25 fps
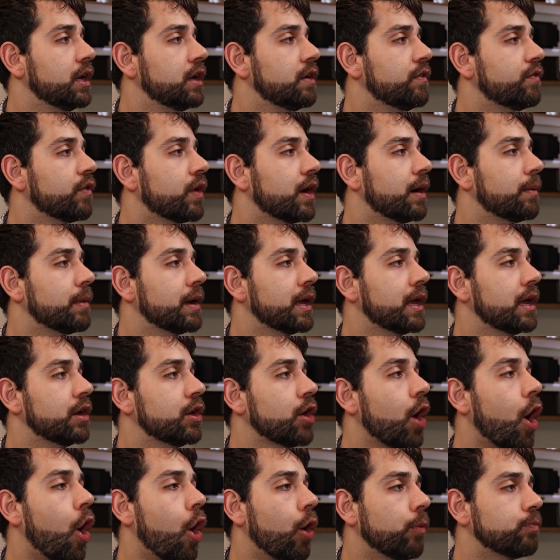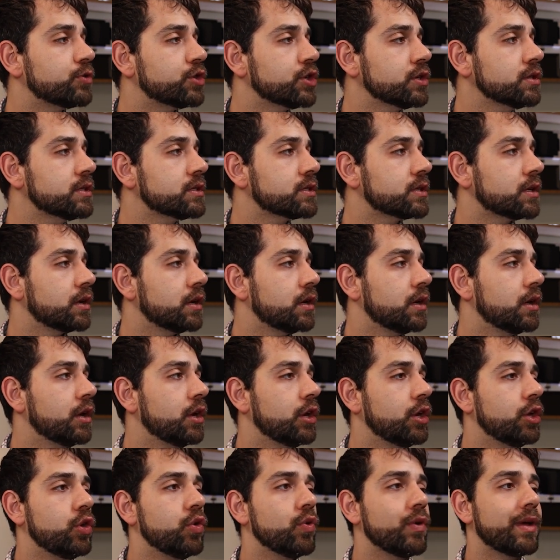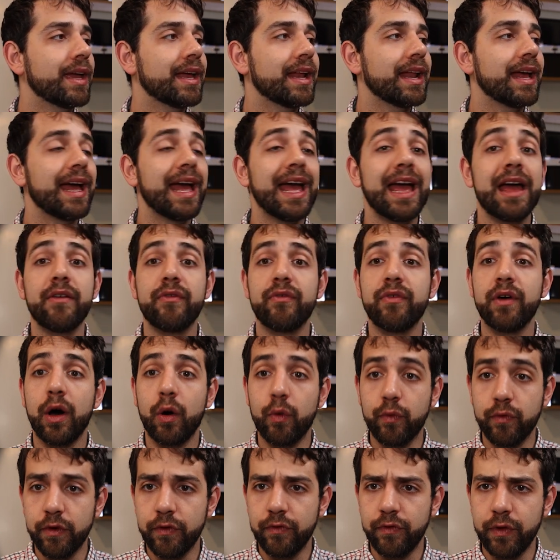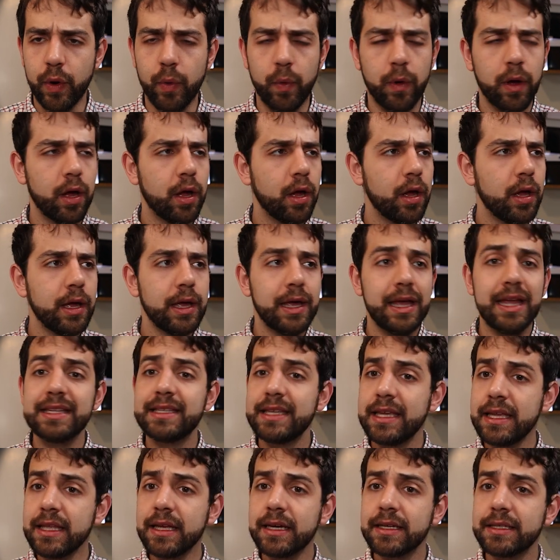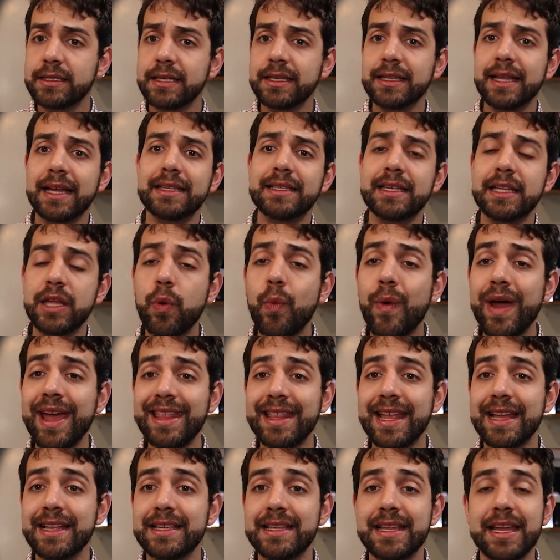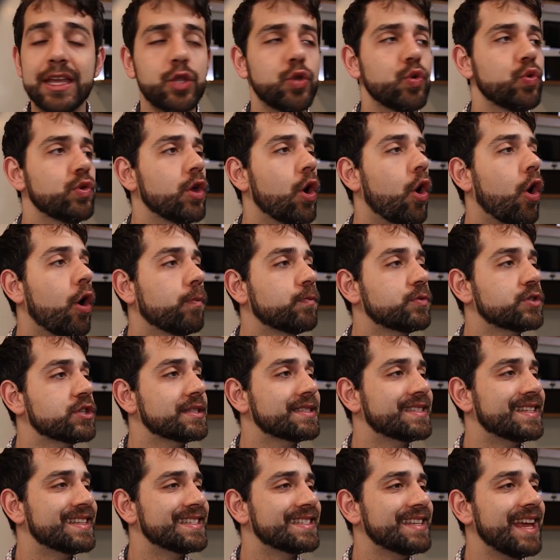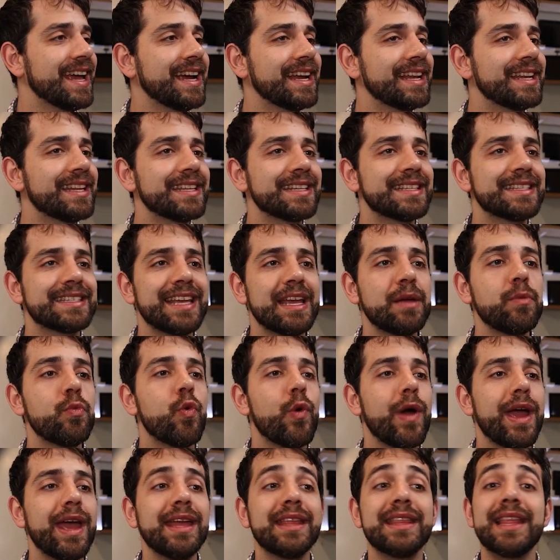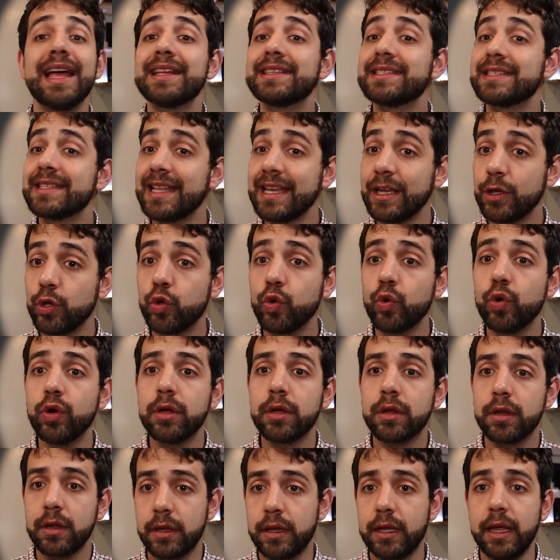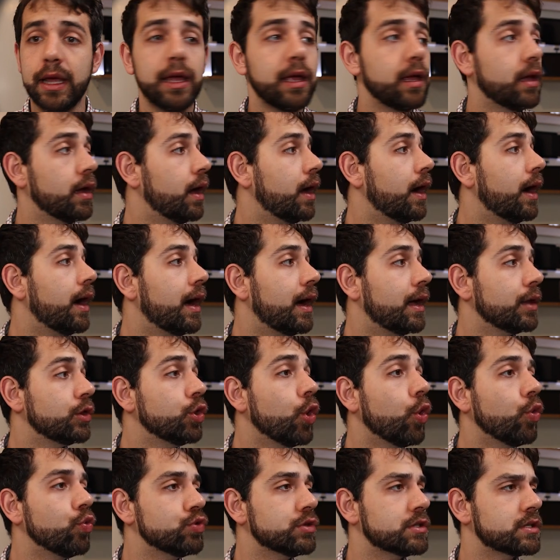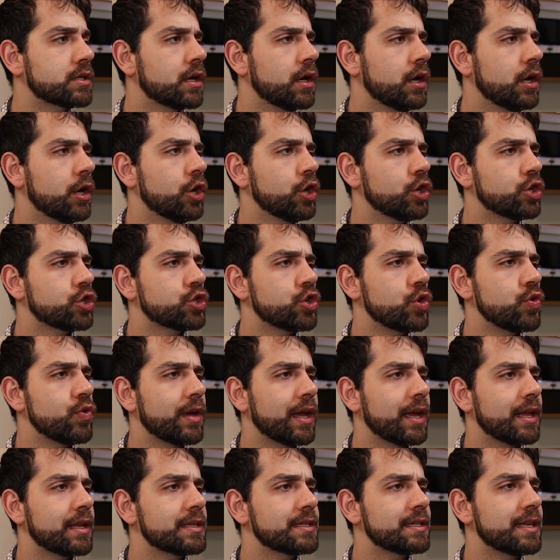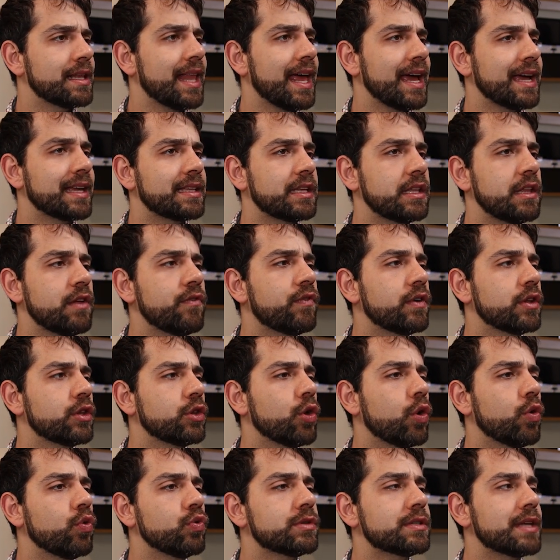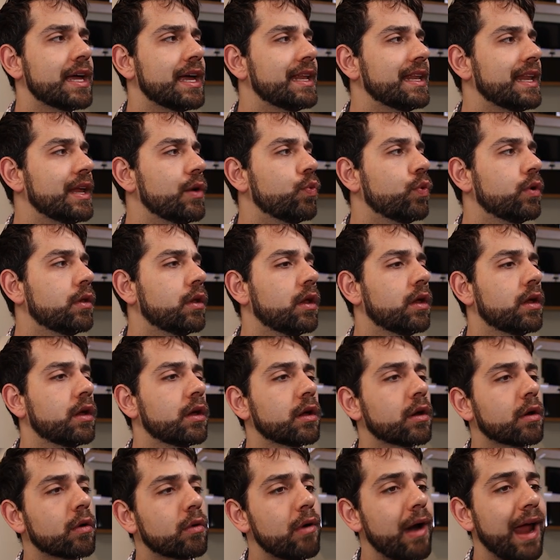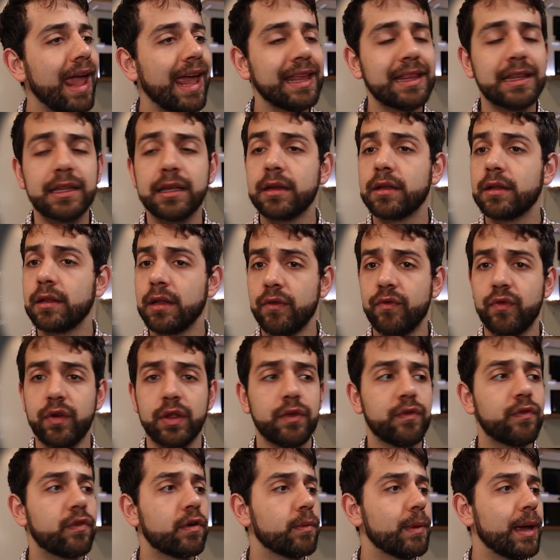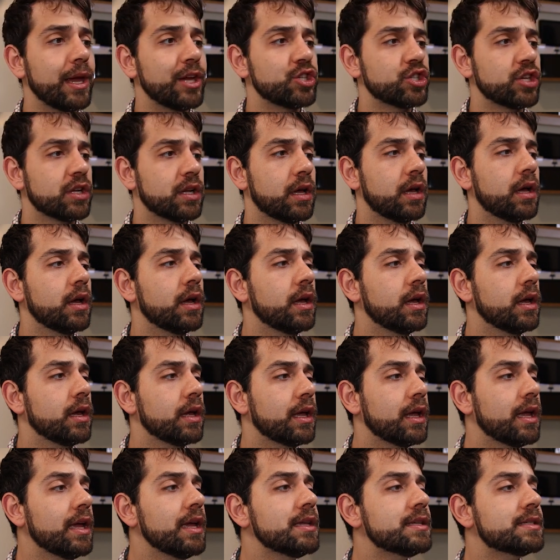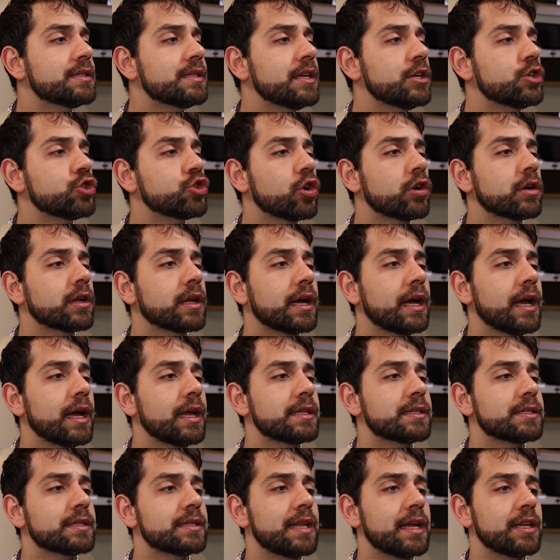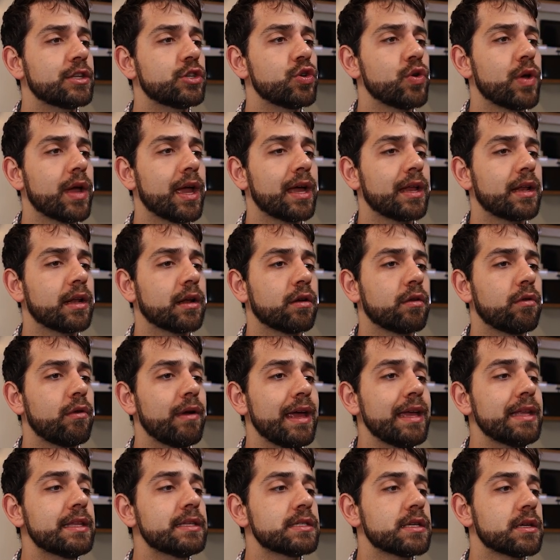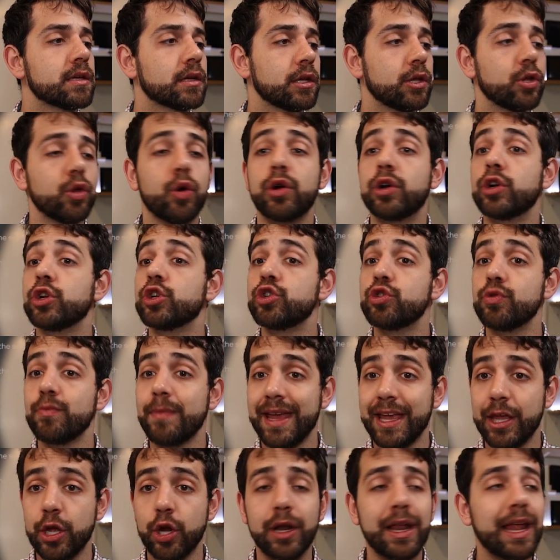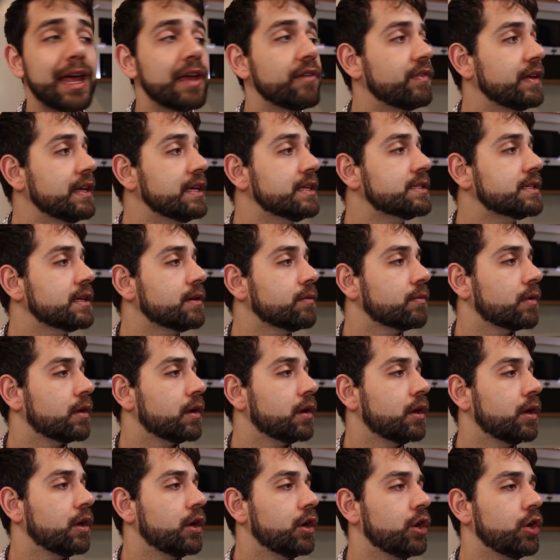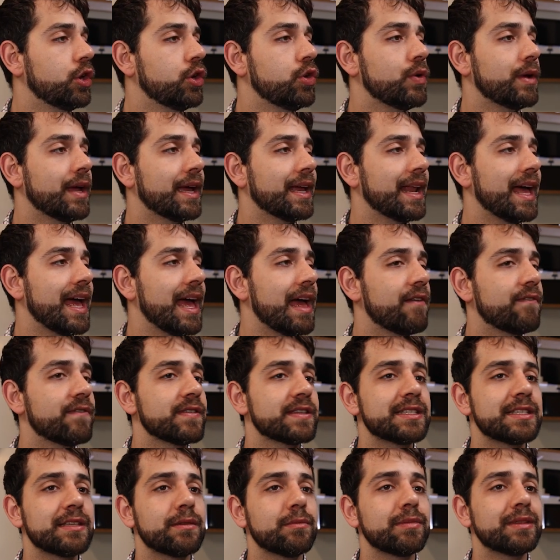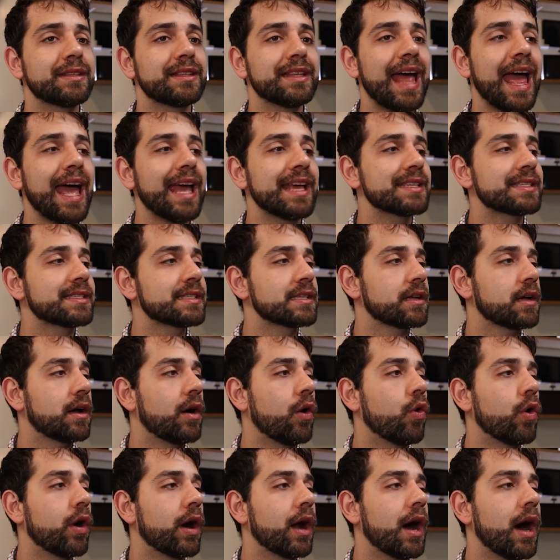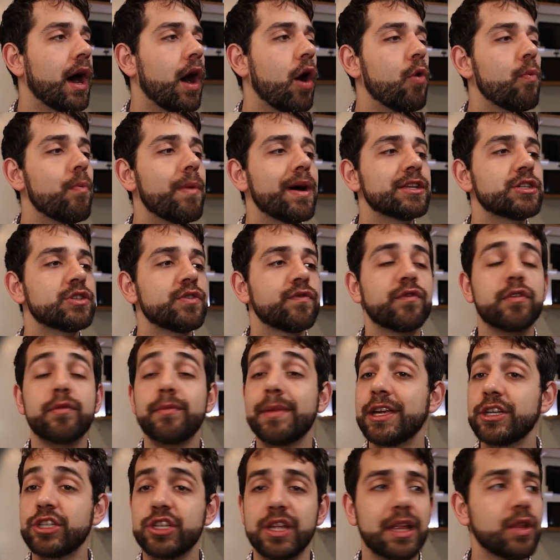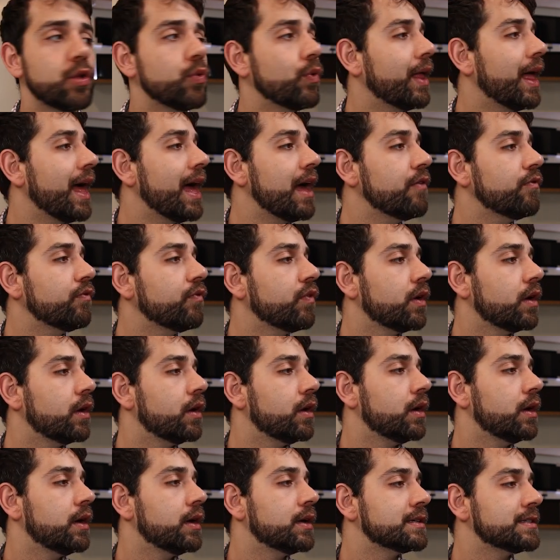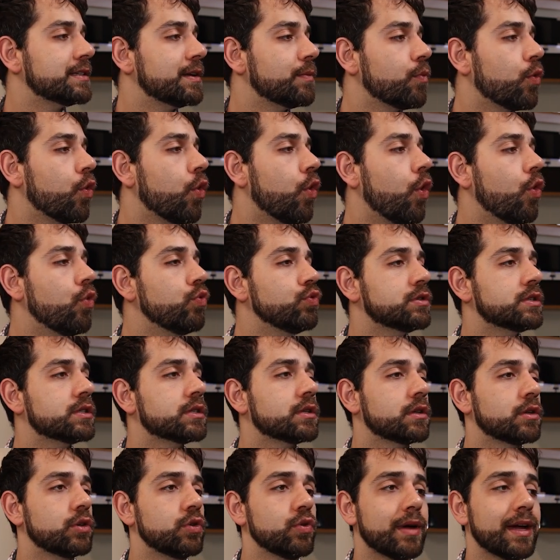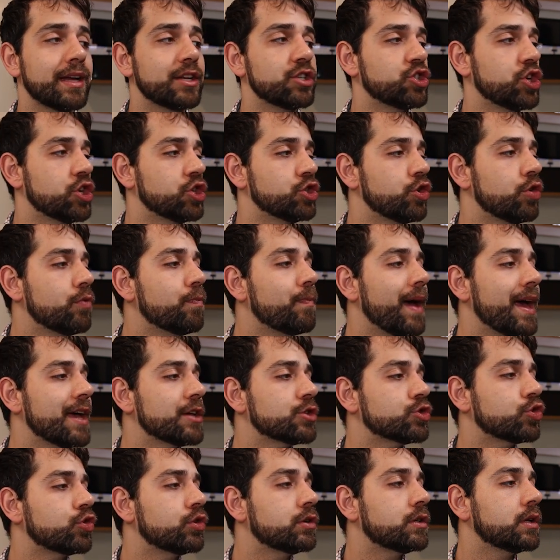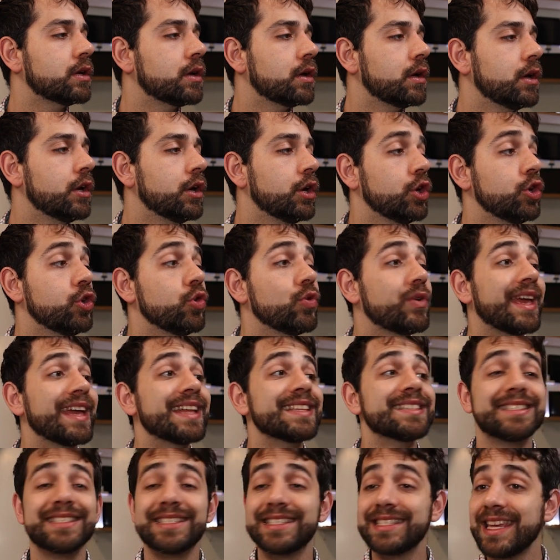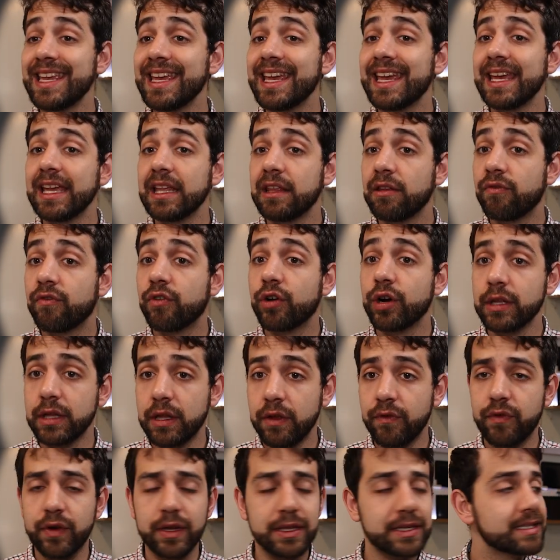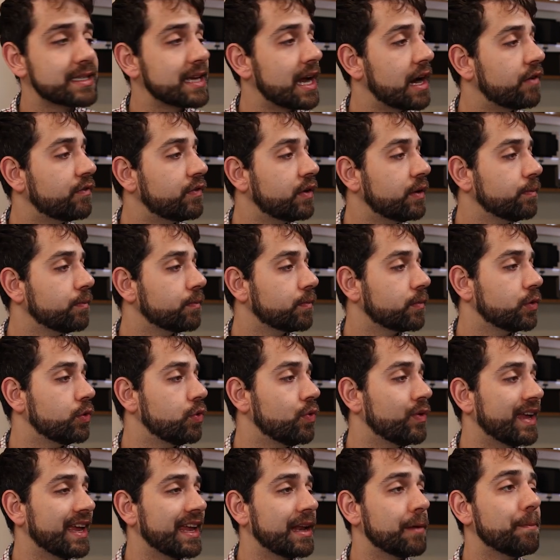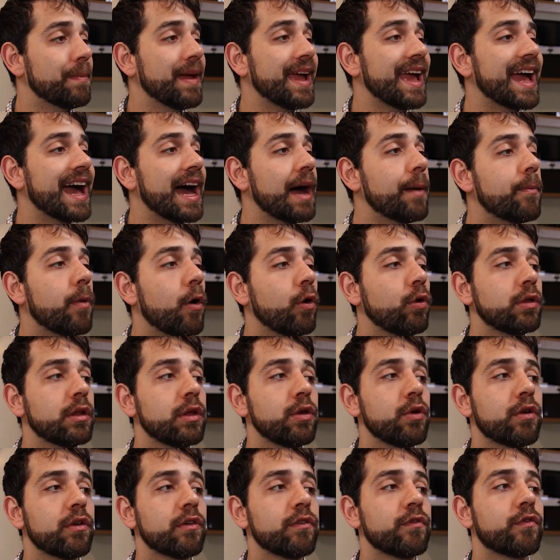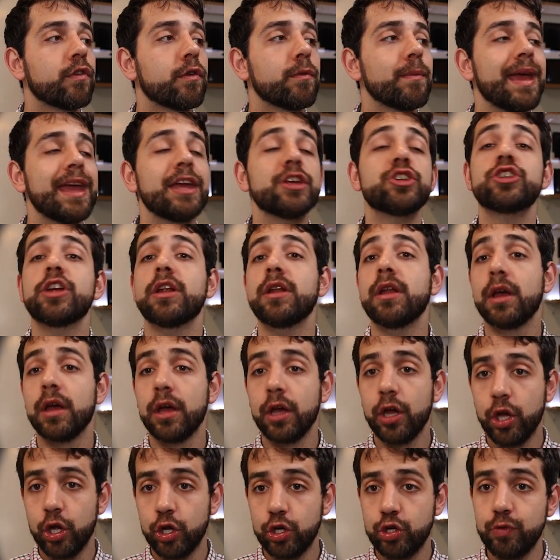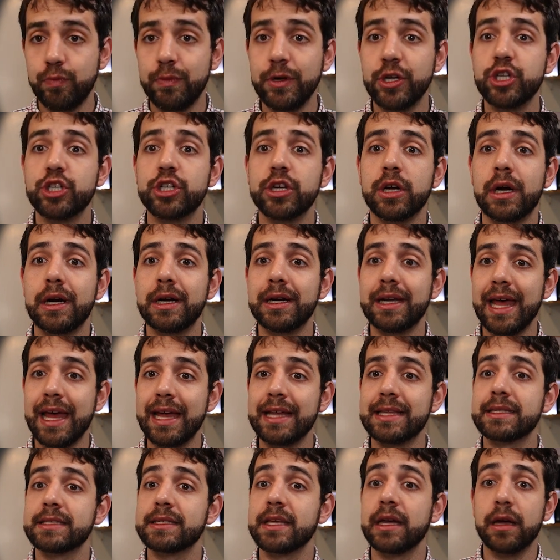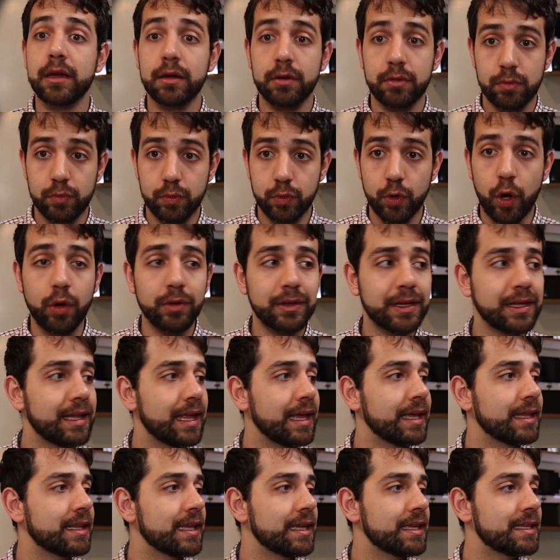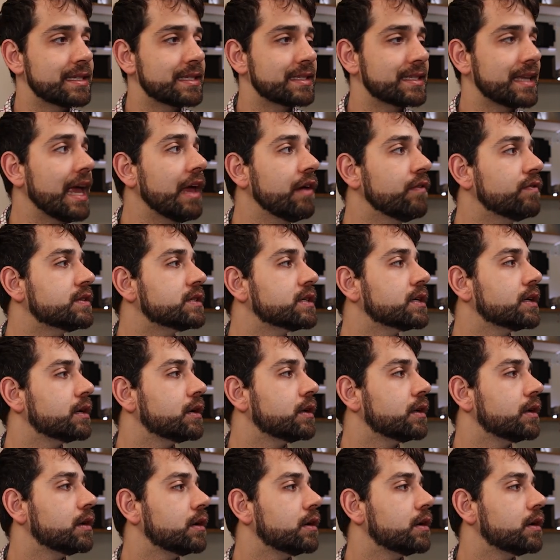If you come here in options, you can have overview. It's interesting that the way that they do the options is exactly the same way that they do the notes. So you can select different notes and they will create different information. Here's the shortcuts that you can create in order to make your life easy. You can have some text or how much information that you have, some quotes, you can change your password, you can sync it for a different server, you can backup all your information to be sure that all the data is saved.